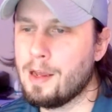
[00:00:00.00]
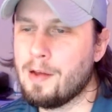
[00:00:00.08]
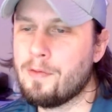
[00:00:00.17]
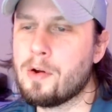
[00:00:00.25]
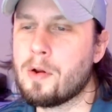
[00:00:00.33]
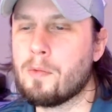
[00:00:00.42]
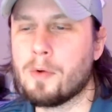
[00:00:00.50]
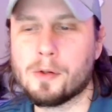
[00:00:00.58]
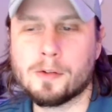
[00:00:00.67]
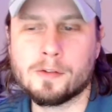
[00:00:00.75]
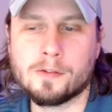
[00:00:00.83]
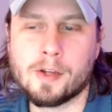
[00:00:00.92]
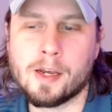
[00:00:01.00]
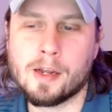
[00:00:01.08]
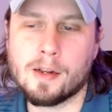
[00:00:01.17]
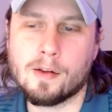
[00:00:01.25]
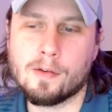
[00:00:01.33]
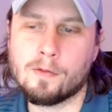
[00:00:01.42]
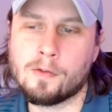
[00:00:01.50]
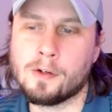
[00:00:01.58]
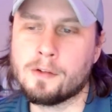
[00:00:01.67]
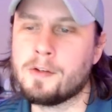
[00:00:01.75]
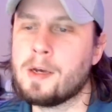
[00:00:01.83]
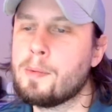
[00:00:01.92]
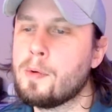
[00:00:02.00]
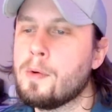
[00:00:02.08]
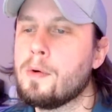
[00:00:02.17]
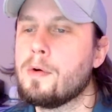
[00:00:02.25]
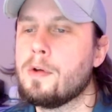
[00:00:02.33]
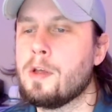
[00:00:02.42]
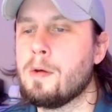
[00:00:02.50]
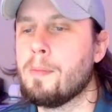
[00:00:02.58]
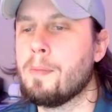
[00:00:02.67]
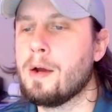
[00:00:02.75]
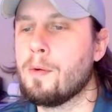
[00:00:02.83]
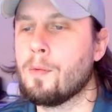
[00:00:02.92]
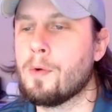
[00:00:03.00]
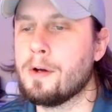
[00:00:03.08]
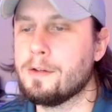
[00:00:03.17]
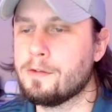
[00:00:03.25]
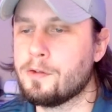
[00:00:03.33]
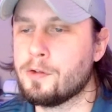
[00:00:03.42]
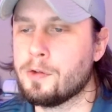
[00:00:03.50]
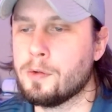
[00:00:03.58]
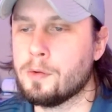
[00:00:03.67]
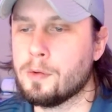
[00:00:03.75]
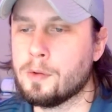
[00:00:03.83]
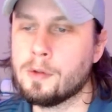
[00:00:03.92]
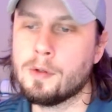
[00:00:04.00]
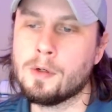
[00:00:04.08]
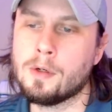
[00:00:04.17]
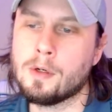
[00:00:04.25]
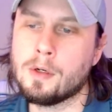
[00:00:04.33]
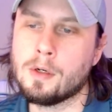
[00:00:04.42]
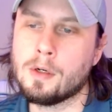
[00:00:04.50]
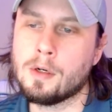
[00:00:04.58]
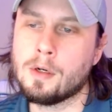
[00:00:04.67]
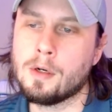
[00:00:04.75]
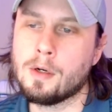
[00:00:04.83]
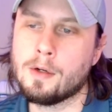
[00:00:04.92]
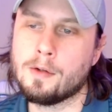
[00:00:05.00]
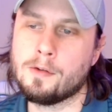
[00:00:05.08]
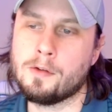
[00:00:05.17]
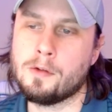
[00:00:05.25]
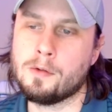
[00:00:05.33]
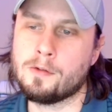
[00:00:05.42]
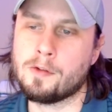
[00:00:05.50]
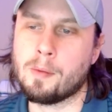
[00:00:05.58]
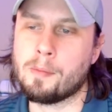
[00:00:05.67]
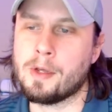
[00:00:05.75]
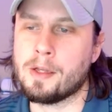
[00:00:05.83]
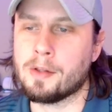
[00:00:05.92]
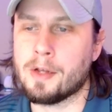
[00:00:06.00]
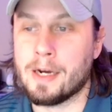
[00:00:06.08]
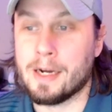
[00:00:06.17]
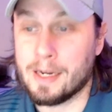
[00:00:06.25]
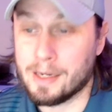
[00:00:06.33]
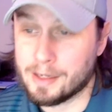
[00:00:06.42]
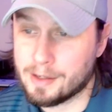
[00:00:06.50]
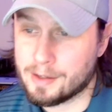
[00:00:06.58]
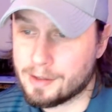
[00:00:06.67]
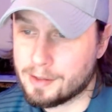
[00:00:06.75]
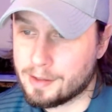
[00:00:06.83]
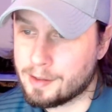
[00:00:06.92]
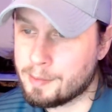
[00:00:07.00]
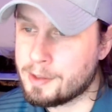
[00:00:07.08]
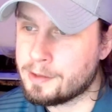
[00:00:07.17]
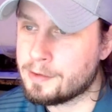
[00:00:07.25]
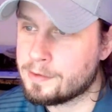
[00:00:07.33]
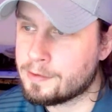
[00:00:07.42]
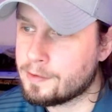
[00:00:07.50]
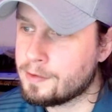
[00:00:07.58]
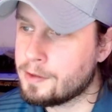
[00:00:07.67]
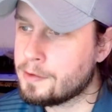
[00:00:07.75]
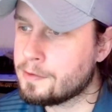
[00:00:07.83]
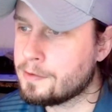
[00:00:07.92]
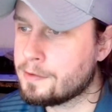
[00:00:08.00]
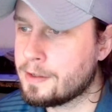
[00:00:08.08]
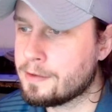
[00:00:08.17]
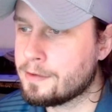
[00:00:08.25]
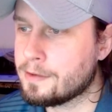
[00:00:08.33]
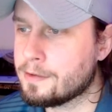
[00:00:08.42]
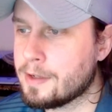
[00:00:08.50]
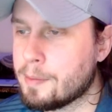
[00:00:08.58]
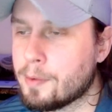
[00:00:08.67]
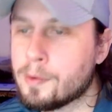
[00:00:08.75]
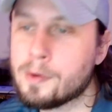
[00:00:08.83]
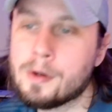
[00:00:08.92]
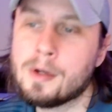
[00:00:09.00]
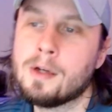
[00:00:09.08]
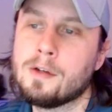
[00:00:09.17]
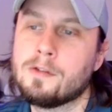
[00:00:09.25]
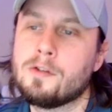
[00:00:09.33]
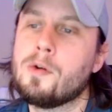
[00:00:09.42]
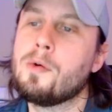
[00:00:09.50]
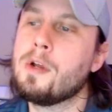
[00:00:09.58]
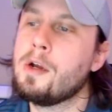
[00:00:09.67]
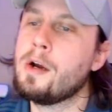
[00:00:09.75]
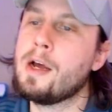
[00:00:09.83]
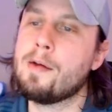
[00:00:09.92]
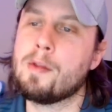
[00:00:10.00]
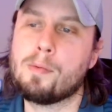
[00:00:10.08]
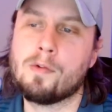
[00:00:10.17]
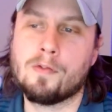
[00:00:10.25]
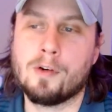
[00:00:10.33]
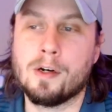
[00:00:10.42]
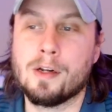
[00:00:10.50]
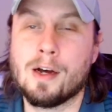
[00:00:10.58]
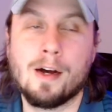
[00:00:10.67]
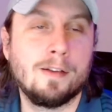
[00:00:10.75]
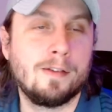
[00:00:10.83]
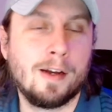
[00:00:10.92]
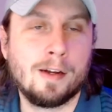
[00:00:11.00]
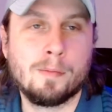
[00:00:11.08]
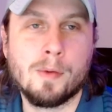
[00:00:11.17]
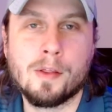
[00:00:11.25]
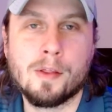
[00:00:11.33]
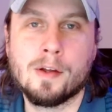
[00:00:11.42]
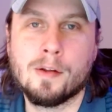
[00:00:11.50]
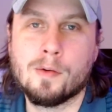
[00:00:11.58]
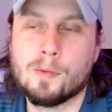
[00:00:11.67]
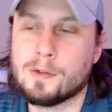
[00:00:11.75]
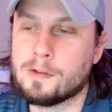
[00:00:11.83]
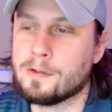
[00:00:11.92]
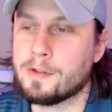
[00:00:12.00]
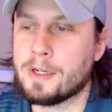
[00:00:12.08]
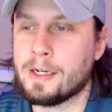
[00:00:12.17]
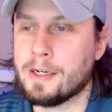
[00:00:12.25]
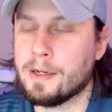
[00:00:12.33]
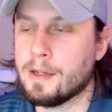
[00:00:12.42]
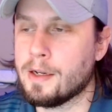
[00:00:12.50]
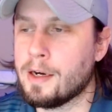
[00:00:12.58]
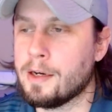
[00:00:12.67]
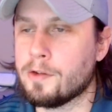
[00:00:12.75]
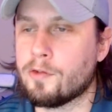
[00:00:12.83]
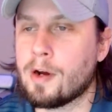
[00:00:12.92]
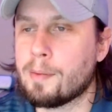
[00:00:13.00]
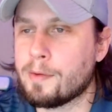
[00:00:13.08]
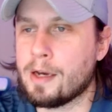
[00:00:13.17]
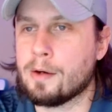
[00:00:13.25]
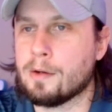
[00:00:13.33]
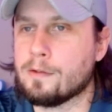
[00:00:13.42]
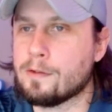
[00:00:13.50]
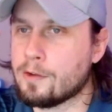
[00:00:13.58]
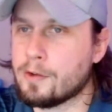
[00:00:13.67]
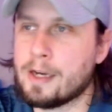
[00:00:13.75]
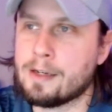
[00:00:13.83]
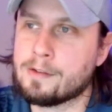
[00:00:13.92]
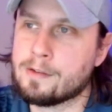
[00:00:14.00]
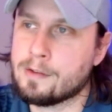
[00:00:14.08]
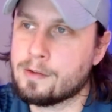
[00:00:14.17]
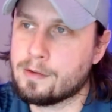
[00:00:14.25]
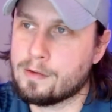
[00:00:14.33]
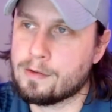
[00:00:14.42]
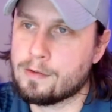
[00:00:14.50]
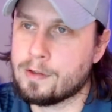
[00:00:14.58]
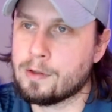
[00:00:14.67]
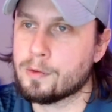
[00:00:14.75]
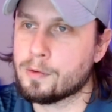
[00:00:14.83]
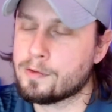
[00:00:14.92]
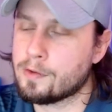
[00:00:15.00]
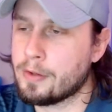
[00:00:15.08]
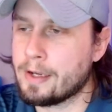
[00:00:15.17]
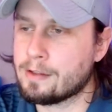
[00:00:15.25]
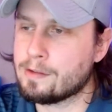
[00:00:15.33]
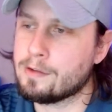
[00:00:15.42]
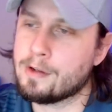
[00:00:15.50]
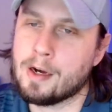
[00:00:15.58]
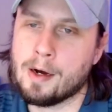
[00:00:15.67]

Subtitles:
if you're in real estate, for example, you might want to do something like, let me just use this as an example. So here I have the preferred contact method, which is a drop-down select, single select